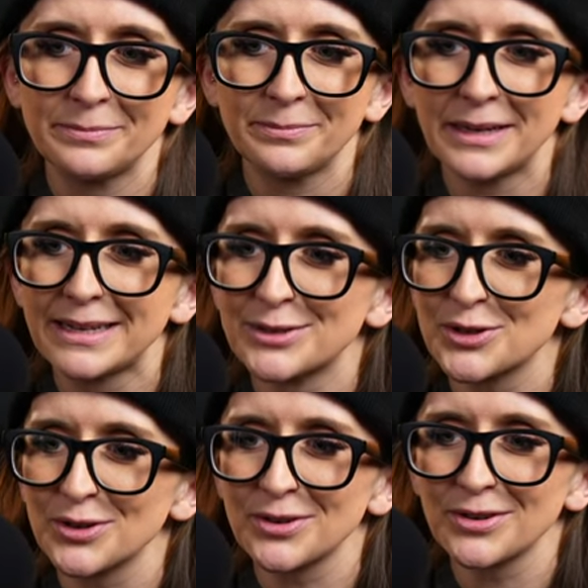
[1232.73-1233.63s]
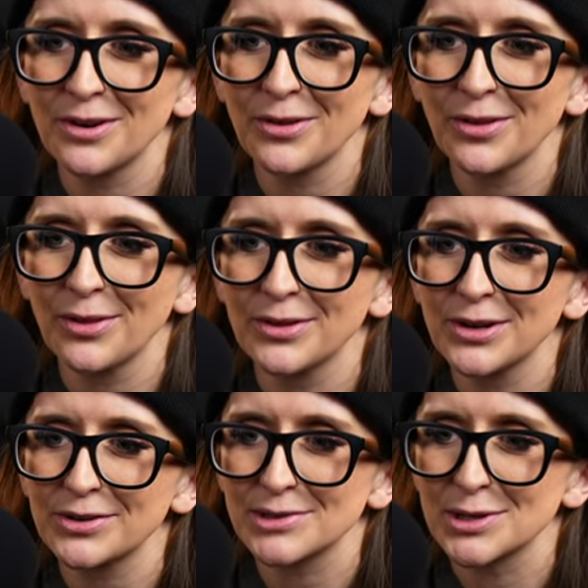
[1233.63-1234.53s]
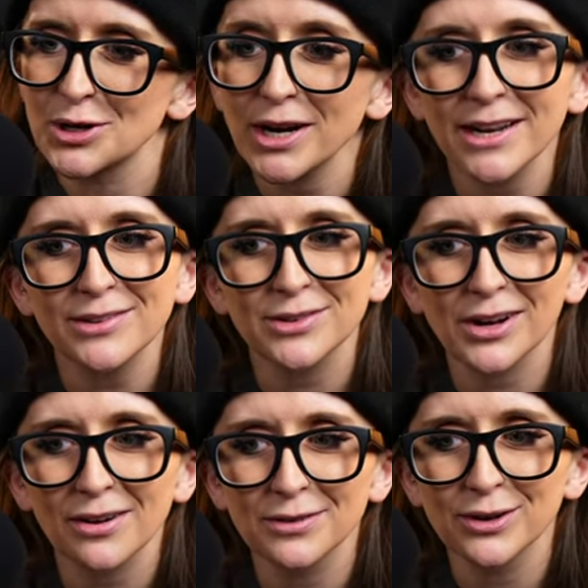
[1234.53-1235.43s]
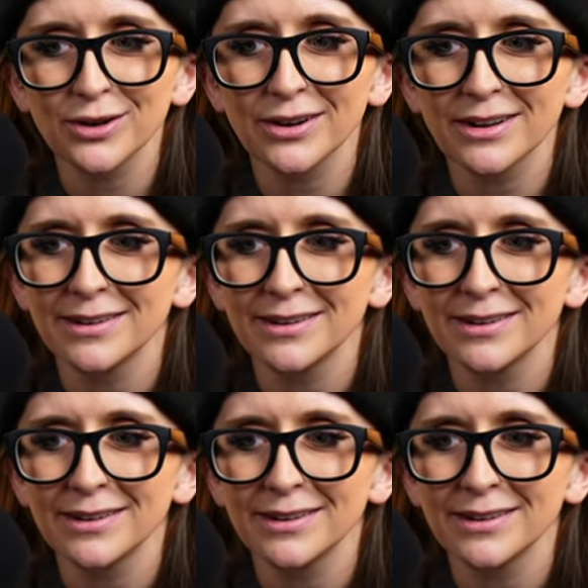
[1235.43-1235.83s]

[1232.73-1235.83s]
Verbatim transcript: making sure all the nooks and crannies are covered.